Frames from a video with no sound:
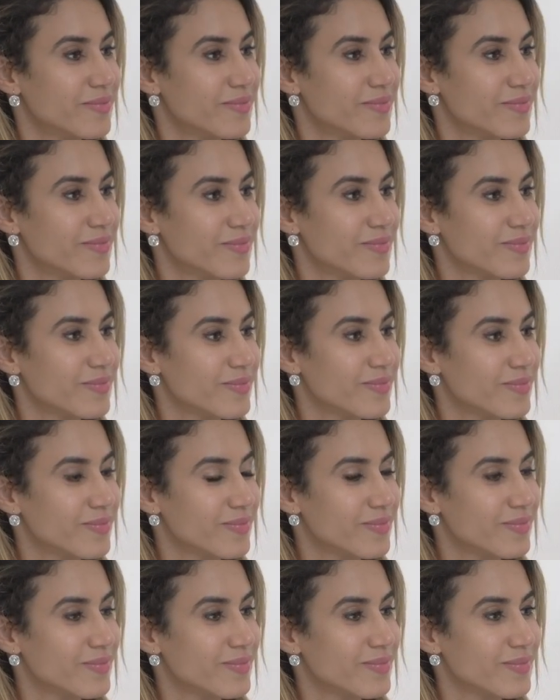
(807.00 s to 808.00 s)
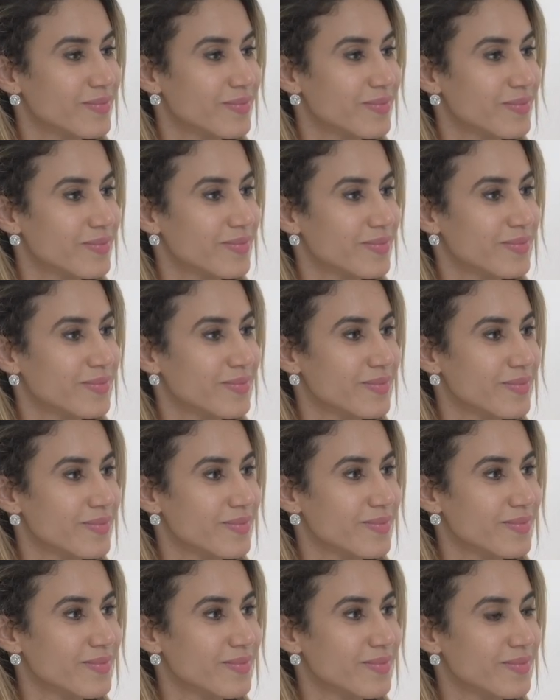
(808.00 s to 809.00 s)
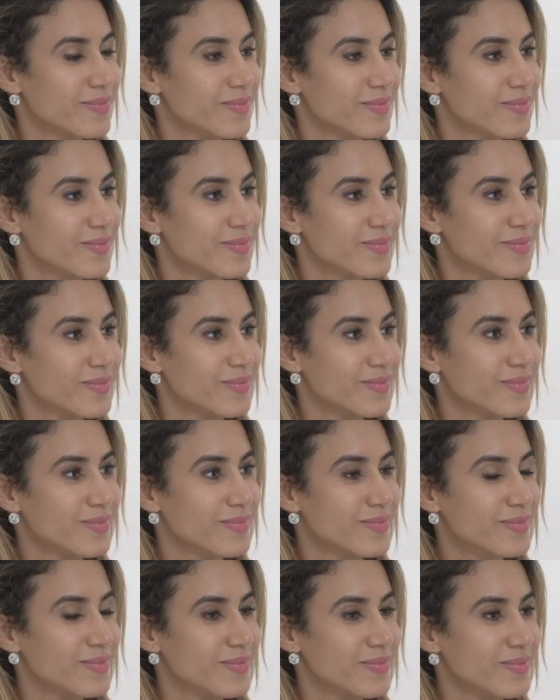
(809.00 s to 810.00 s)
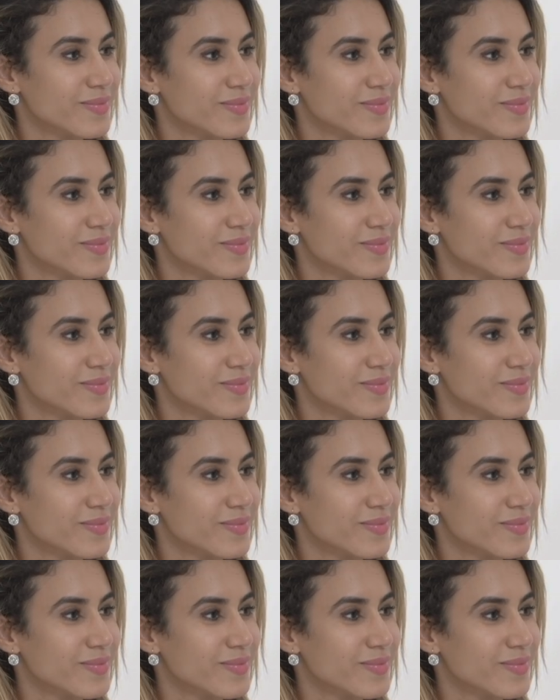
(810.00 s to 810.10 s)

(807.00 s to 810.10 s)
[no speech]